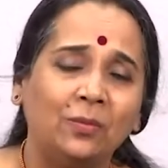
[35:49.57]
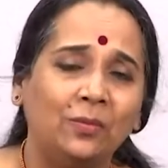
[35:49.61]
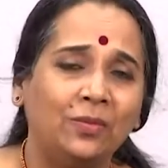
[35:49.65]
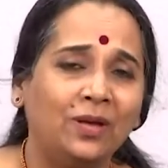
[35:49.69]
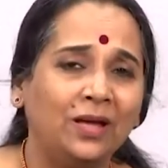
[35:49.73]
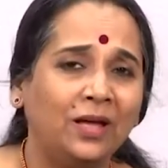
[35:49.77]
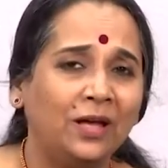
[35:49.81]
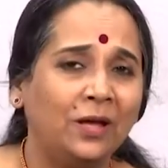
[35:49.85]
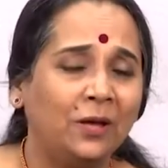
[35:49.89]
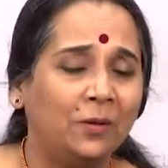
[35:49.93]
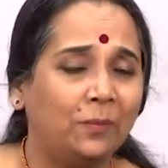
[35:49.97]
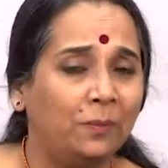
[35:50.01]

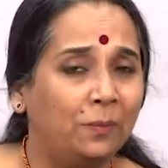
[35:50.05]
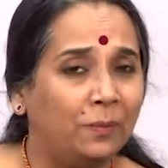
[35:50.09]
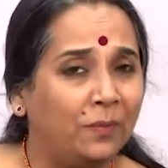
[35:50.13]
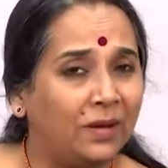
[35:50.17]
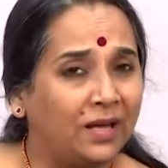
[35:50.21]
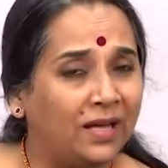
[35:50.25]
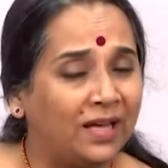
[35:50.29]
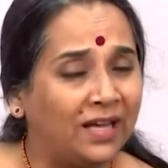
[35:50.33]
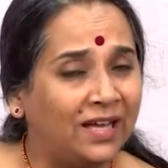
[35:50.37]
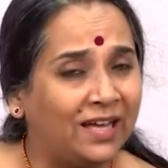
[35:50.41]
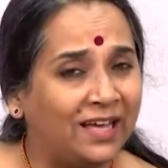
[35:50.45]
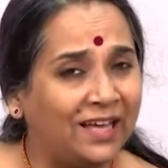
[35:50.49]
ma
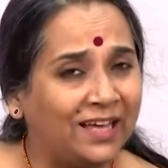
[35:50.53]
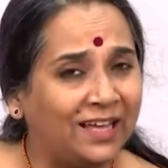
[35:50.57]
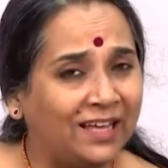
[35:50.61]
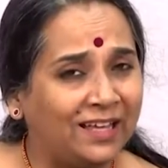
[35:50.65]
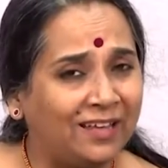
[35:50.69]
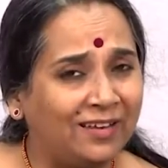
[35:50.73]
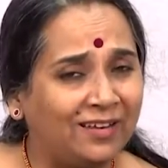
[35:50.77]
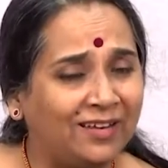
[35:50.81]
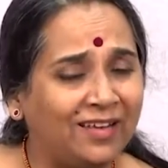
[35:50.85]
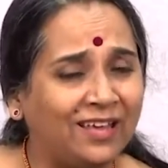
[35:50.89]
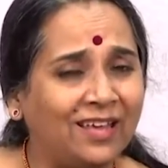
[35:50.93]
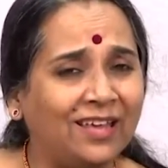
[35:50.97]
pa
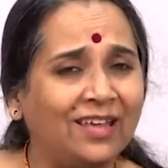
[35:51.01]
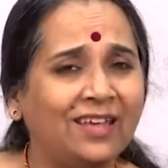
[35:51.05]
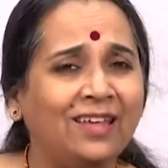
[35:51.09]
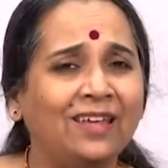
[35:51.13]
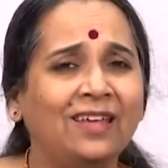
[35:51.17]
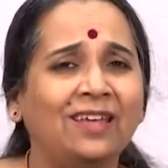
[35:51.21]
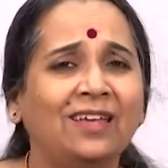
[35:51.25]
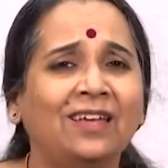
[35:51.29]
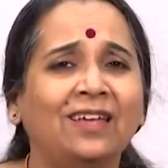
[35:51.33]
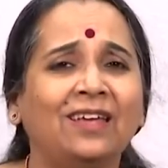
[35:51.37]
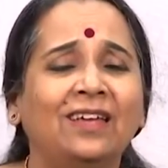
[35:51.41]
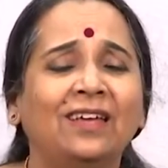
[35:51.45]
re
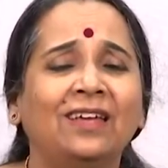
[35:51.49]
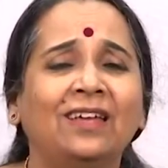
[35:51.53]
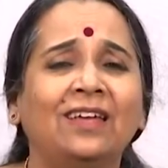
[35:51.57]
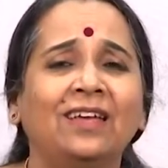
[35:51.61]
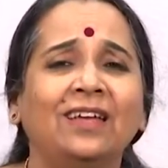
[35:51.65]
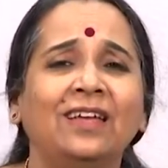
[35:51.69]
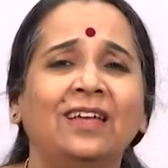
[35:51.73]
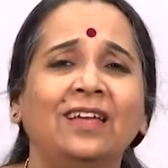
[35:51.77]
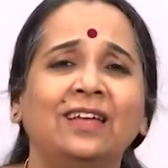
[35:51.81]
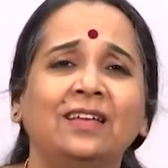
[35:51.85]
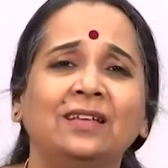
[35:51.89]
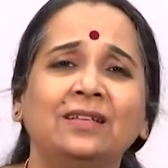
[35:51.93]

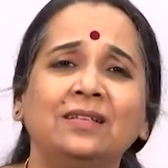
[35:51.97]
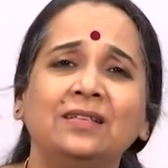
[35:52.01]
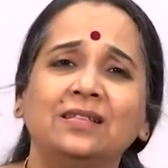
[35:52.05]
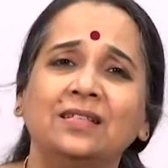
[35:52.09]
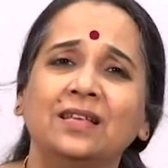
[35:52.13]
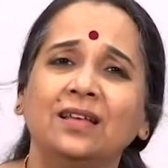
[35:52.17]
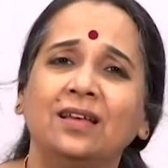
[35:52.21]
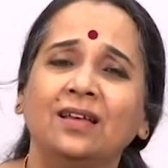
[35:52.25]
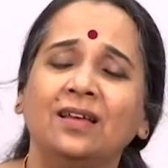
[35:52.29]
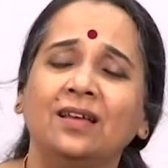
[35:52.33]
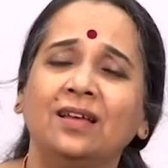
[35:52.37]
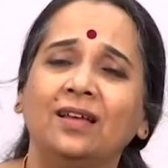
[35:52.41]

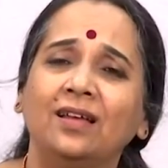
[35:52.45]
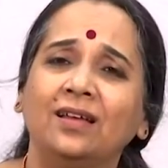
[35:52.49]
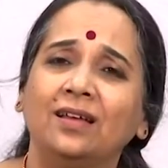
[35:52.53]
sa.